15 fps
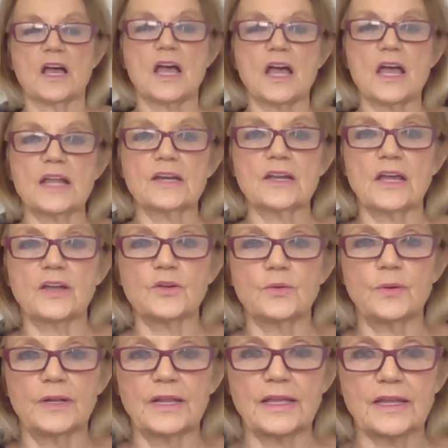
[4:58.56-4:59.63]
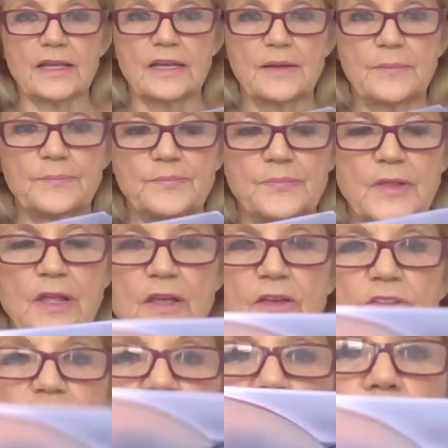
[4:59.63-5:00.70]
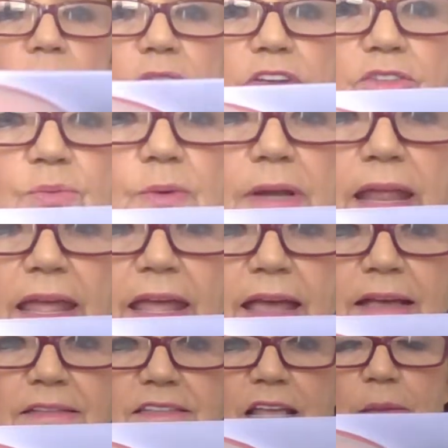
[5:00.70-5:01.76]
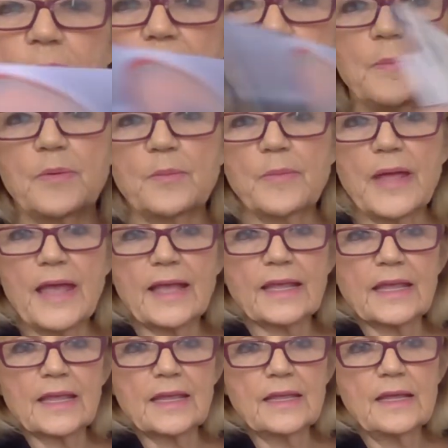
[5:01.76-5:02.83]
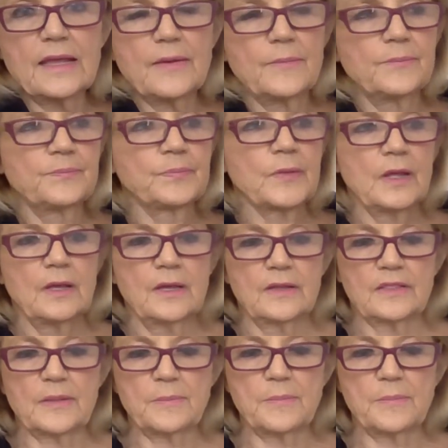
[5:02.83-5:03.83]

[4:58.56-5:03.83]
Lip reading: on acrylic. So this one has a paper backing. The